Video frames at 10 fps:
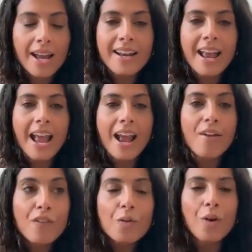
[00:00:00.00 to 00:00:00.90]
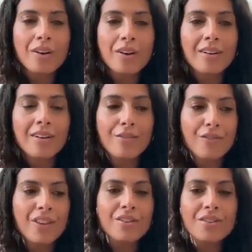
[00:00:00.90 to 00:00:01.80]
And everyone
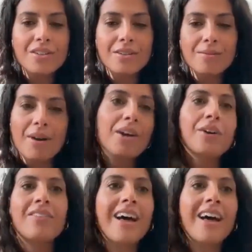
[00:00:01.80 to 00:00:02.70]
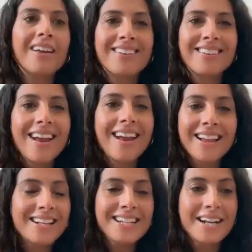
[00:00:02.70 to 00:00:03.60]
feels better in that
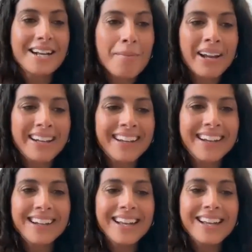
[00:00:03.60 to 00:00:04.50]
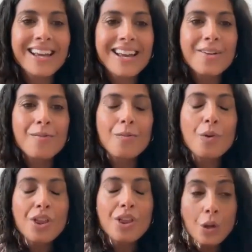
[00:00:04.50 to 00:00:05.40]
dynamic. Like
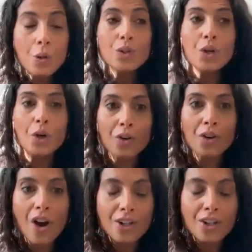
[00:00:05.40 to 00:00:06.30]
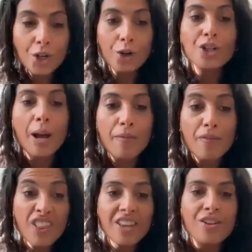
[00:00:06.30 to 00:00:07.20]
with you turned on, turned
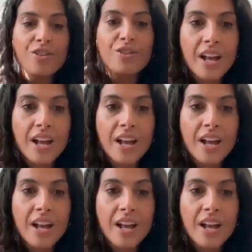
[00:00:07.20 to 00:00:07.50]
up, feeling